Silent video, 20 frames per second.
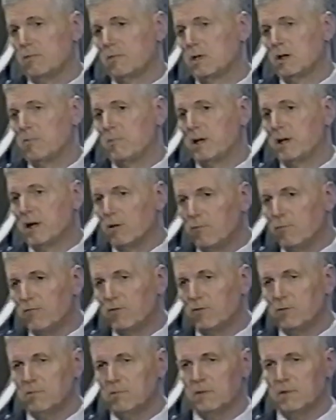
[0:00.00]
It'd be
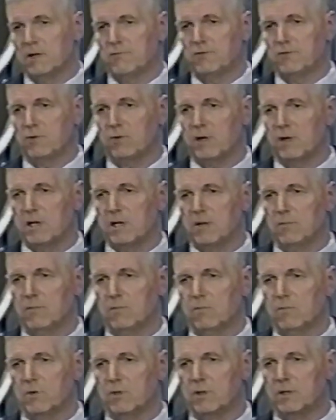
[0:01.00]
helpful if Turkey
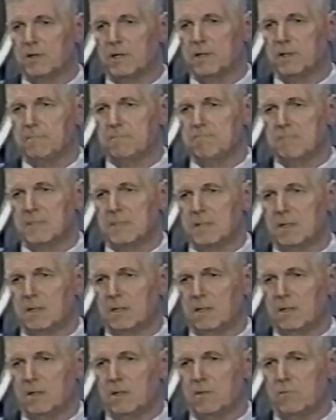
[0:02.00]
would go
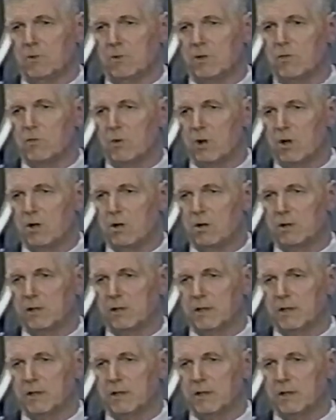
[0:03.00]
along